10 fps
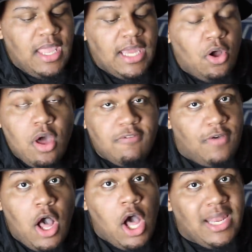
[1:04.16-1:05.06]
in order
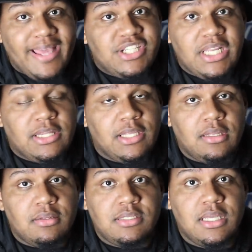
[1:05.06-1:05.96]
for all that shit
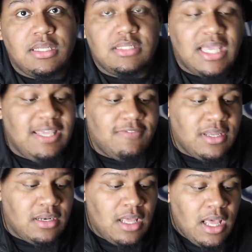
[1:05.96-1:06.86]
to to, to
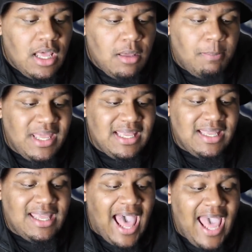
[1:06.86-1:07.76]
even
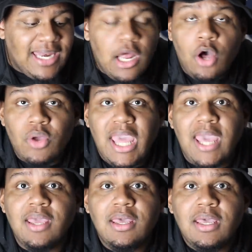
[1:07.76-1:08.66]
be kinda
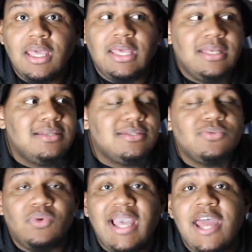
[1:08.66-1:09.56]
okay,
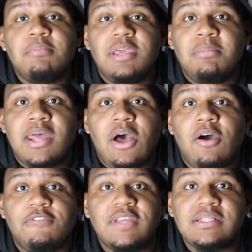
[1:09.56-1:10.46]
is we gotta be a better
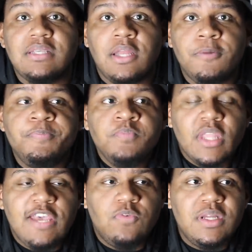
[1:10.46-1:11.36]
offense, you know?
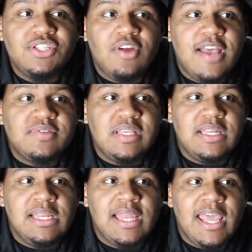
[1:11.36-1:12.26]
If we draft
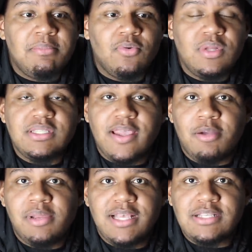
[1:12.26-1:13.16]
CD Lamb and we
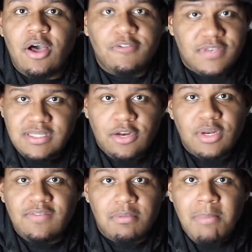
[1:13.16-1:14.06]
terrible as offense, it
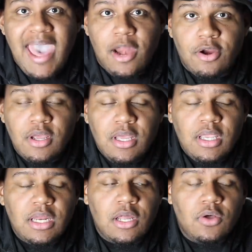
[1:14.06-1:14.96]
don't even matter.
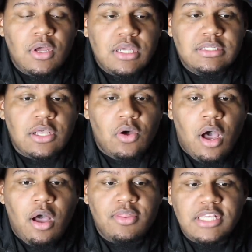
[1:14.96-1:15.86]
You know, so
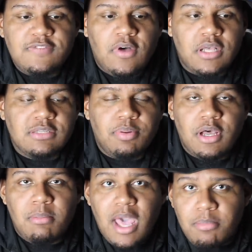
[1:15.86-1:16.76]
all this falls
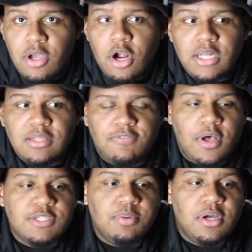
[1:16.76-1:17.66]
upon Mike McCarthy,
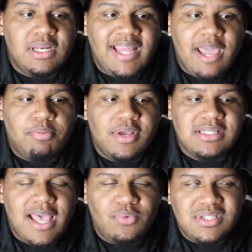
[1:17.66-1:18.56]
falls upon Dak
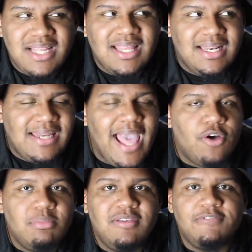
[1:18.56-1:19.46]
Prescott, which I think
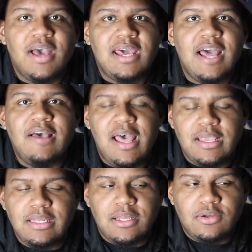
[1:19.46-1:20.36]
Dak will be fine. I,
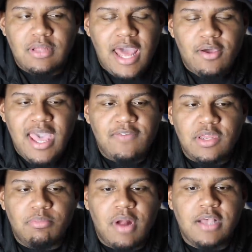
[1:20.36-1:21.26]
I you know, I don't have
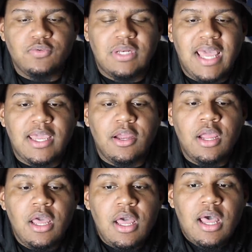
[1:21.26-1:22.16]
any problems with Dak
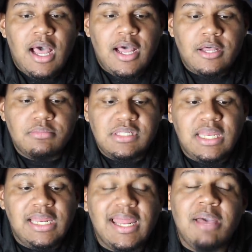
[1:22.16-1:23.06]
here. Um,
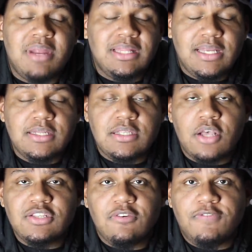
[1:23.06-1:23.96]
C.D. Lamb, but I think this
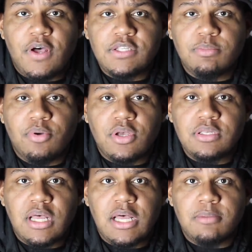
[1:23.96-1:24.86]
also falls
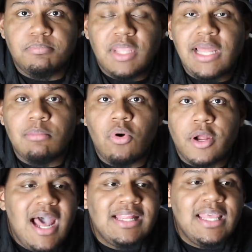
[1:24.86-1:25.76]
upon um, Kellen
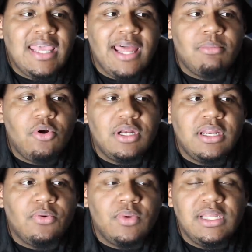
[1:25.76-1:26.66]
Moore. I think Kellen Moore
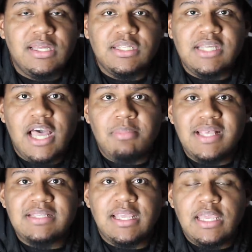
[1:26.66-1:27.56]
did a really good job
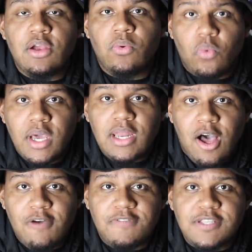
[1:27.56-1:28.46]
as a year one
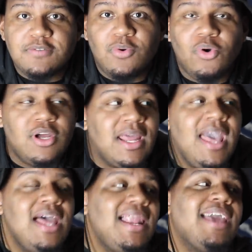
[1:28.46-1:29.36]
offensive
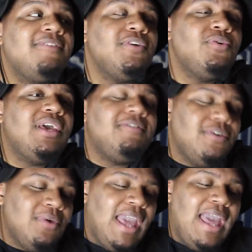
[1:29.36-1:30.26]
coordinator. Like if you
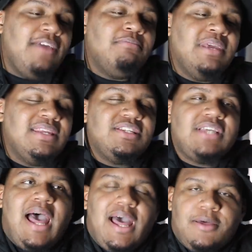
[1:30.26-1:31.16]
if you gave me the
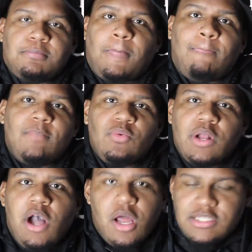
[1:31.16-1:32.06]
job,
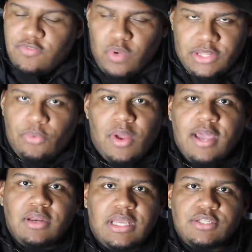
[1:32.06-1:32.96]
regardless of what the
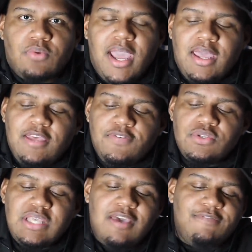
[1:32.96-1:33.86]
record is, right? If
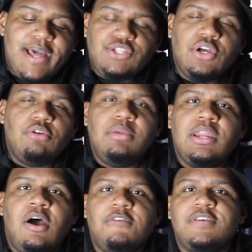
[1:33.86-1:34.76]
you said, "Voch, you're gonna
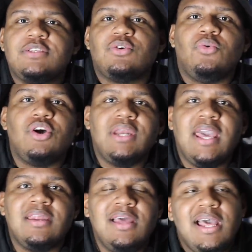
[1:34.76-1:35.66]
be the offense
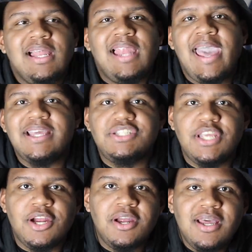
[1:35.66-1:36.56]
coordinator,"
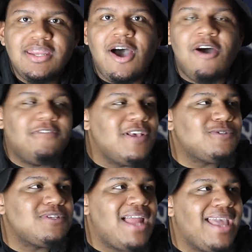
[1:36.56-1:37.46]
last year the
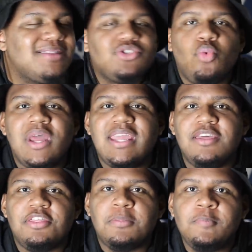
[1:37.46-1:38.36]
offense was like
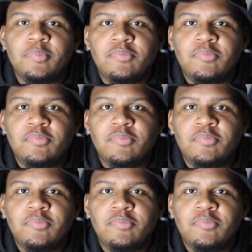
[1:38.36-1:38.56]
twentieth